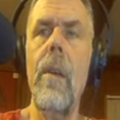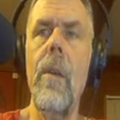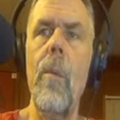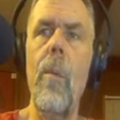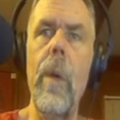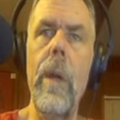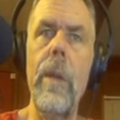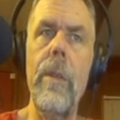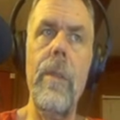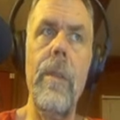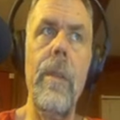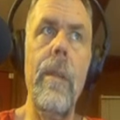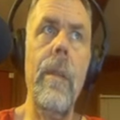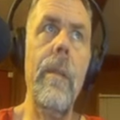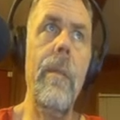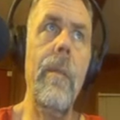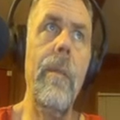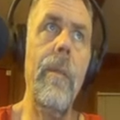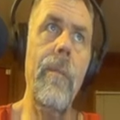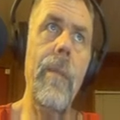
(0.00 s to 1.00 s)
which
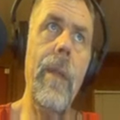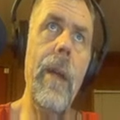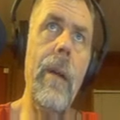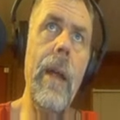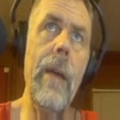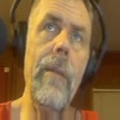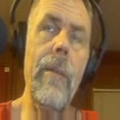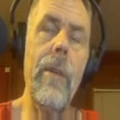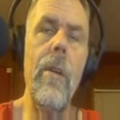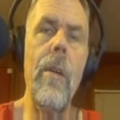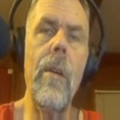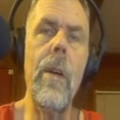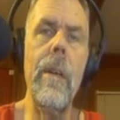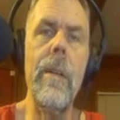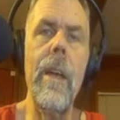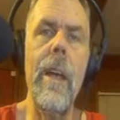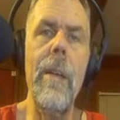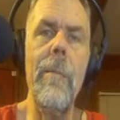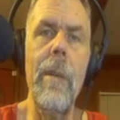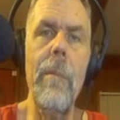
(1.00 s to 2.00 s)
they're having a hard
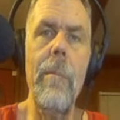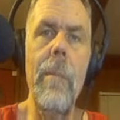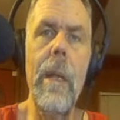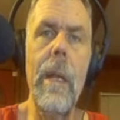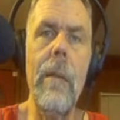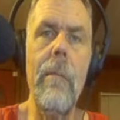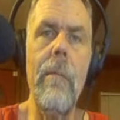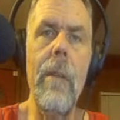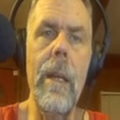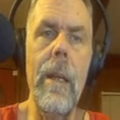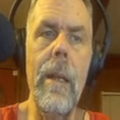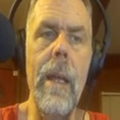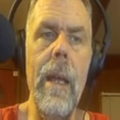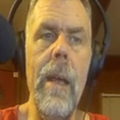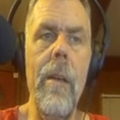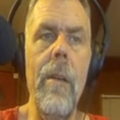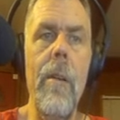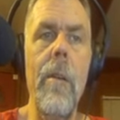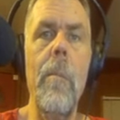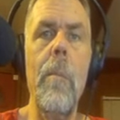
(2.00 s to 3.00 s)
time admitting right
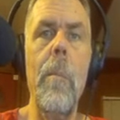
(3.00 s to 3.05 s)
now,